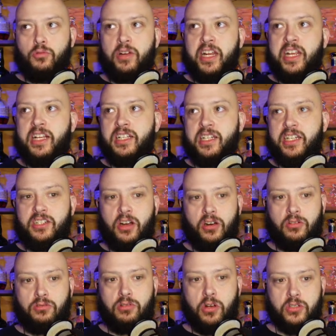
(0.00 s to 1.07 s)
really
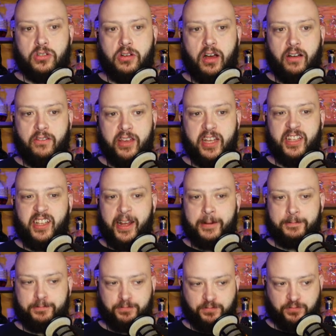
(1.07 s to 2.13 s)
dark roast coffee, like
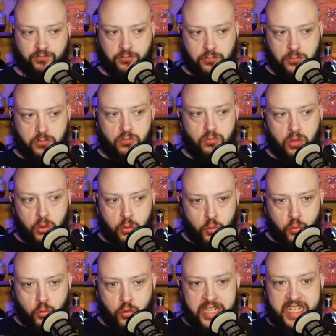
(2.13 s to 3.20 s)

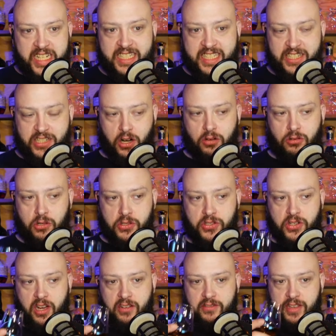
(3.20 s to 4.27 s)
really dark
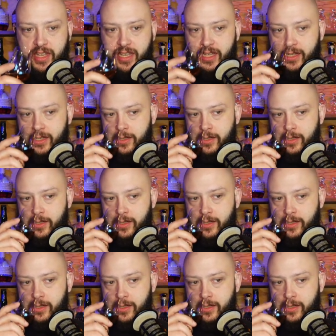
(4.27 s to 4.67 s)
roast coffee.